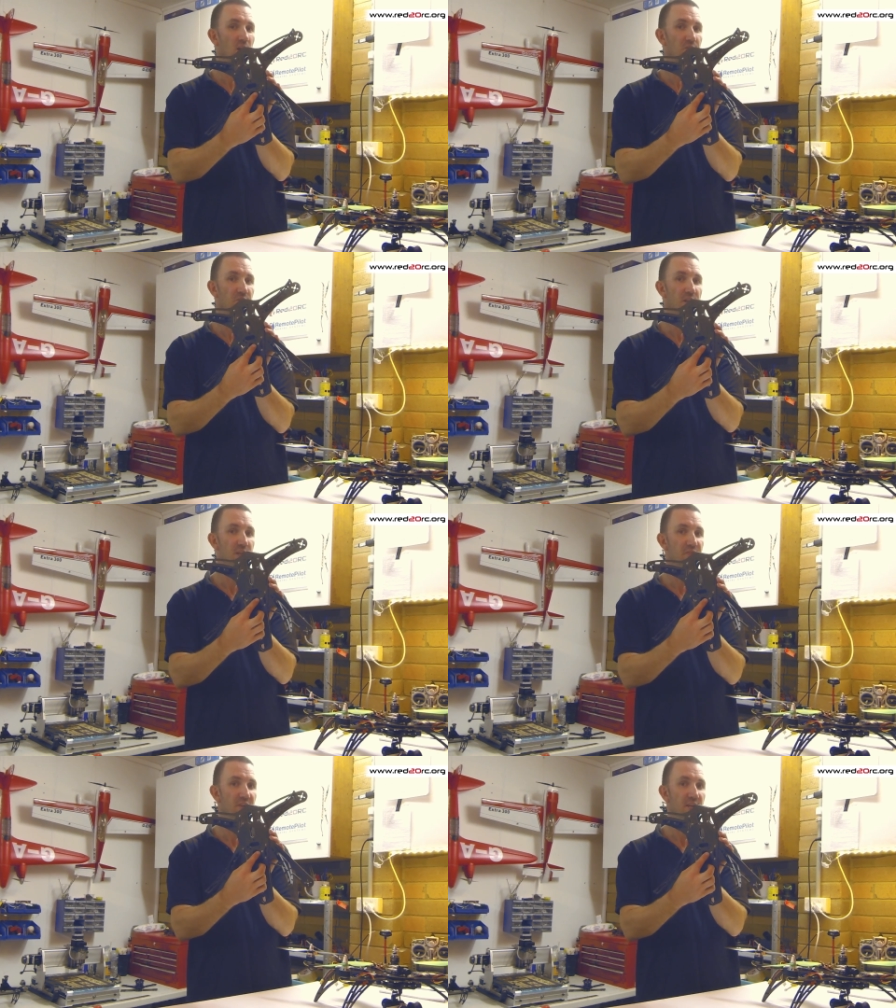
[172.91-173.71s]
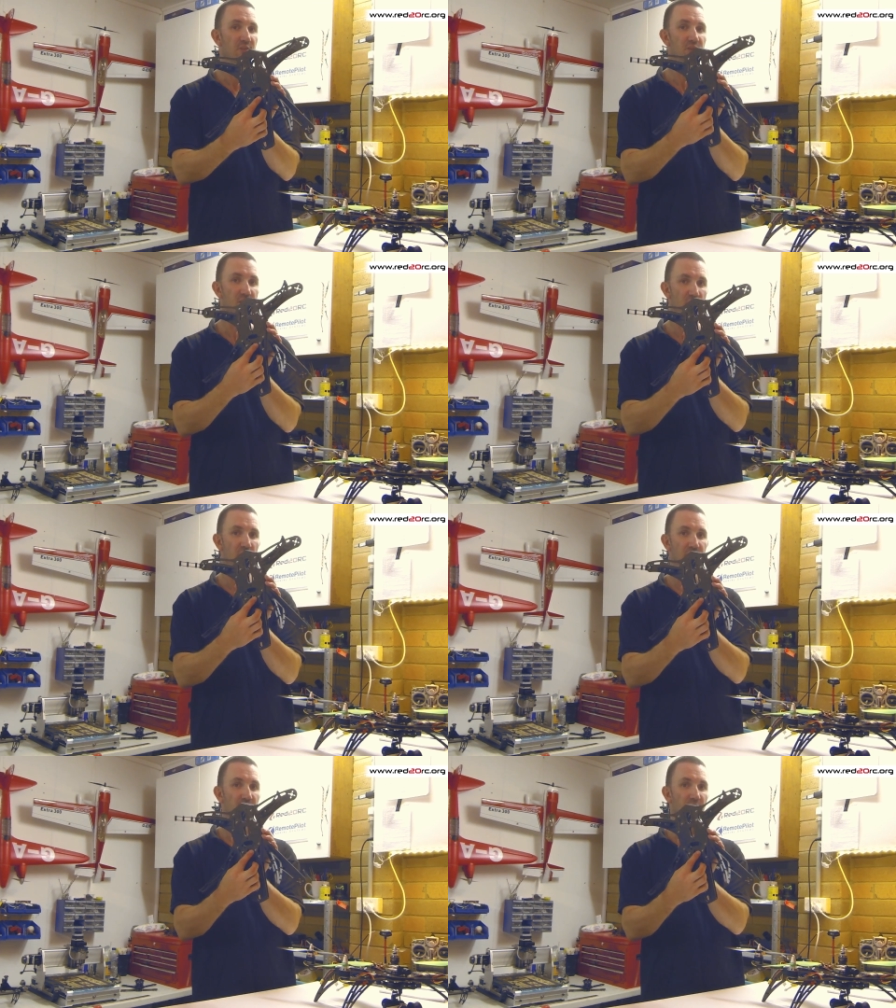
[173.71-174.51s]
after the event so you
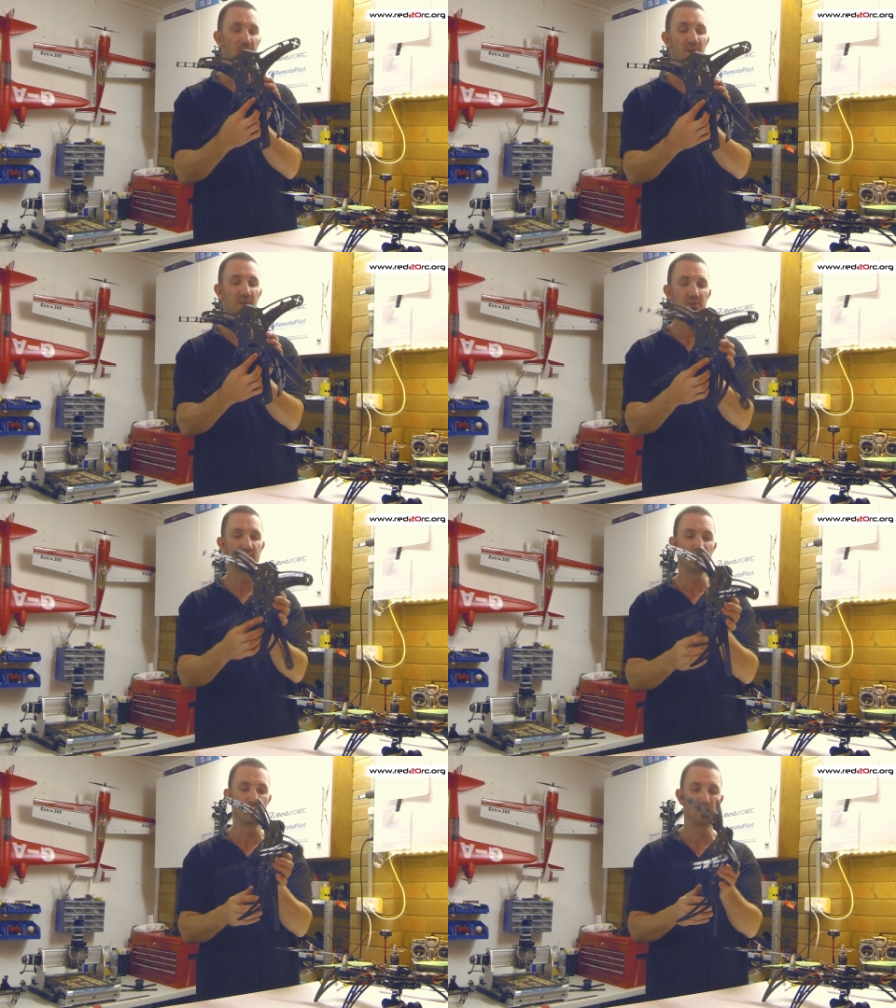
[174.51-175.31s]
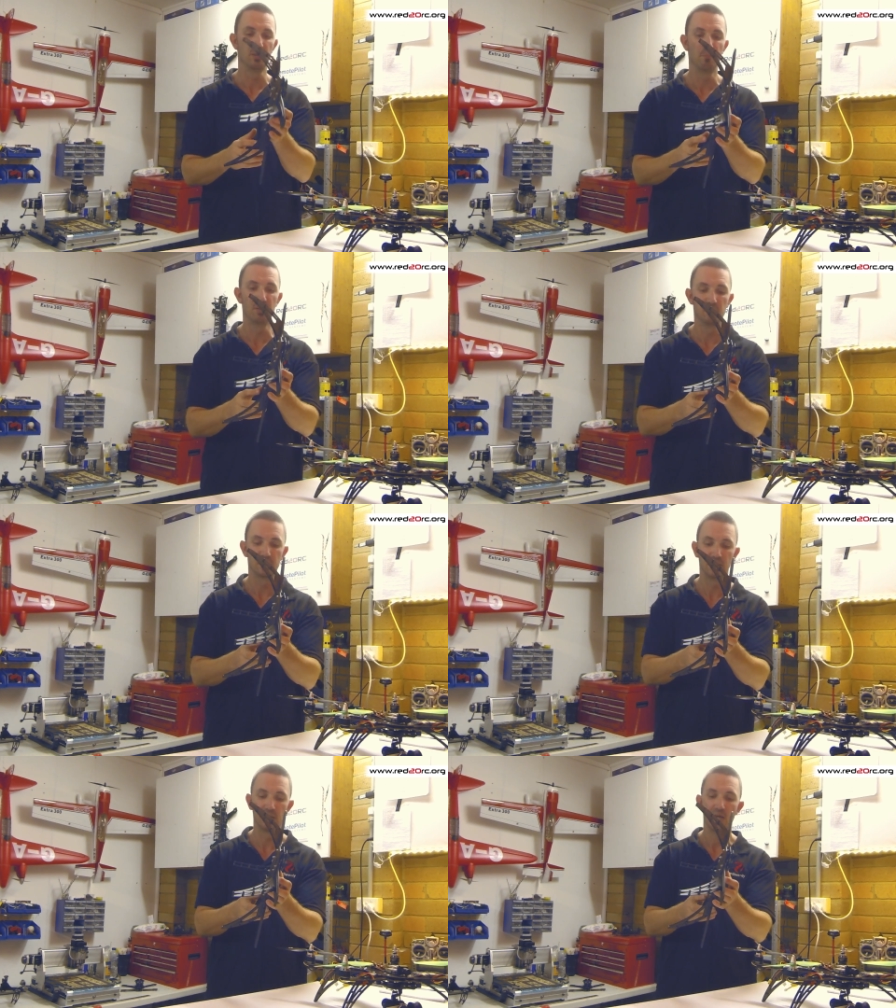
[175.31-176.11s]
don't have to think about these things while you're
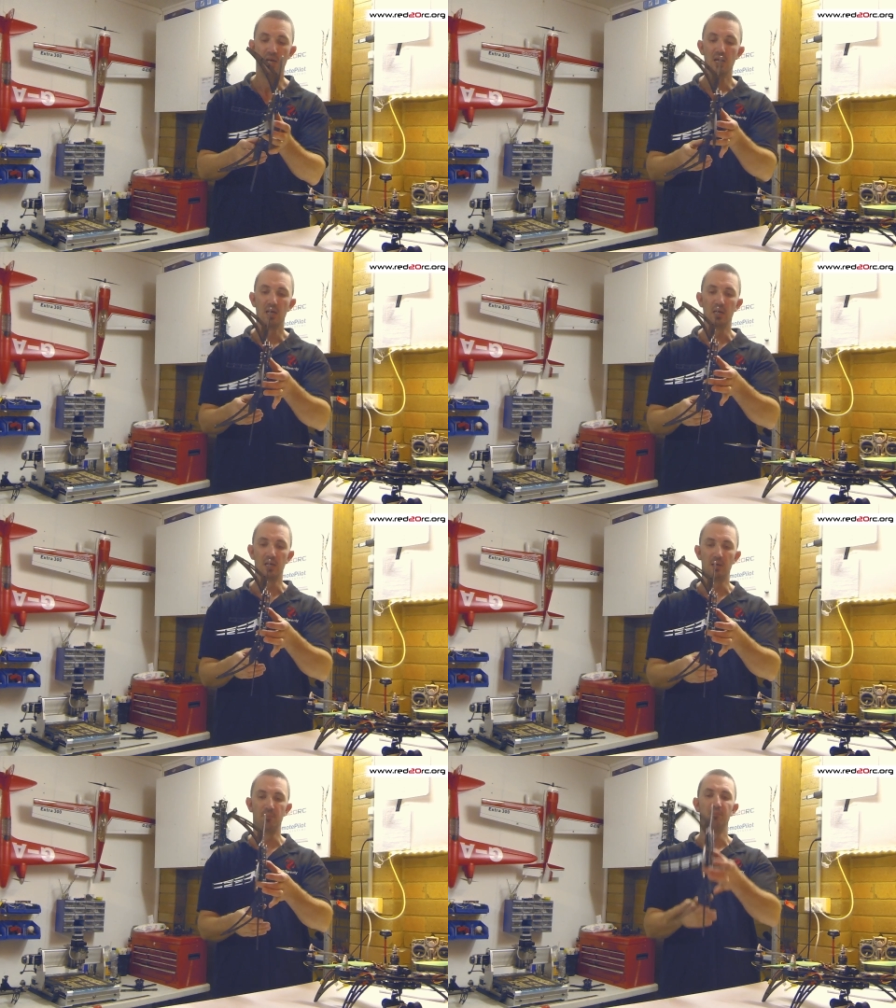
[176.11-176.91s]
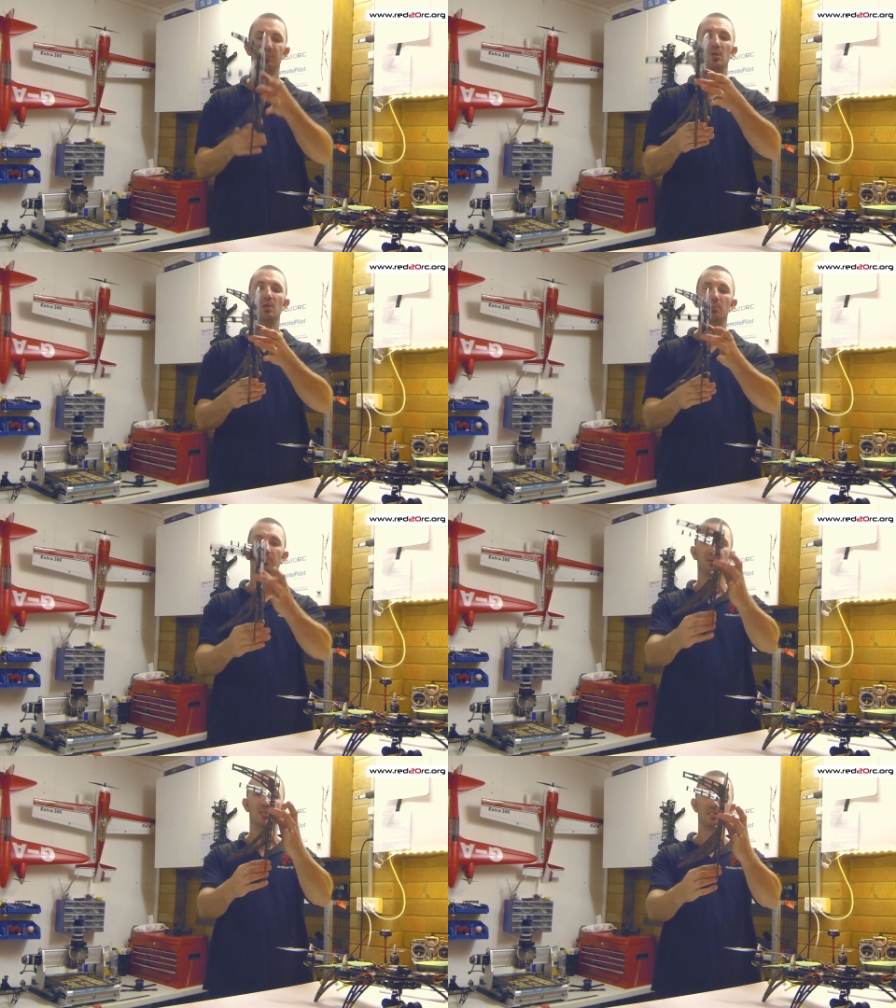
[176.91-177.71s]
building it. Um,
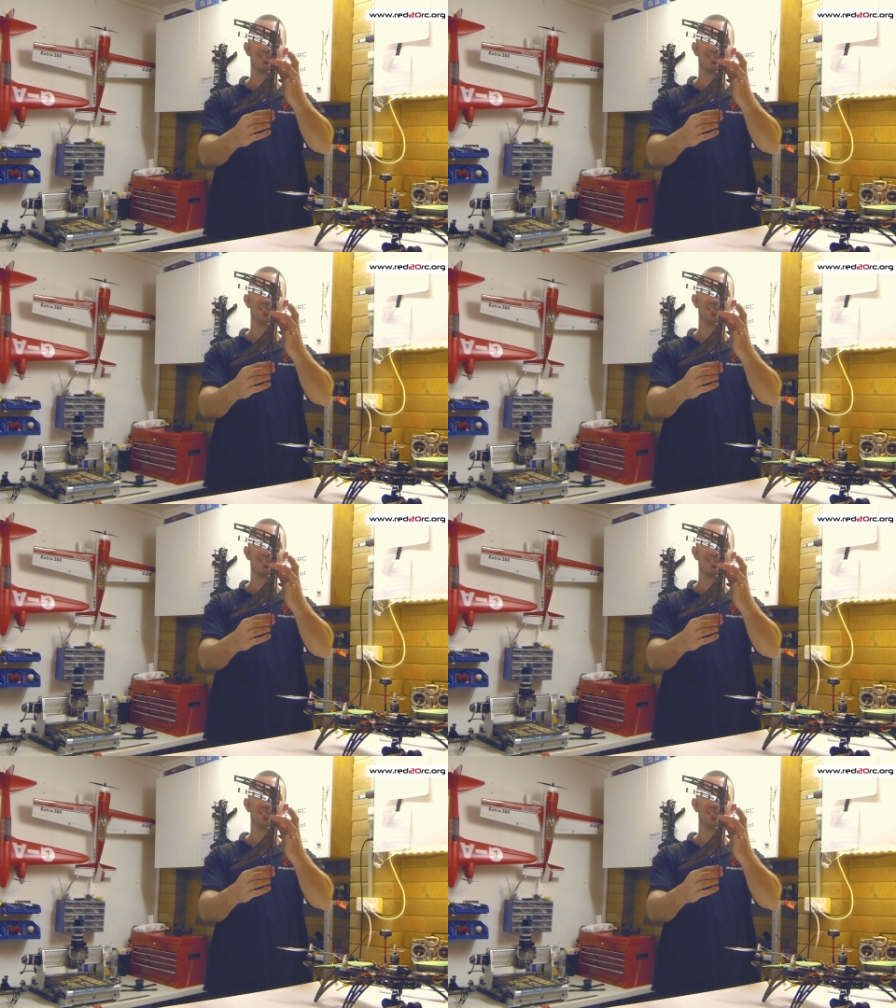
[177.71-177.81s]
provided a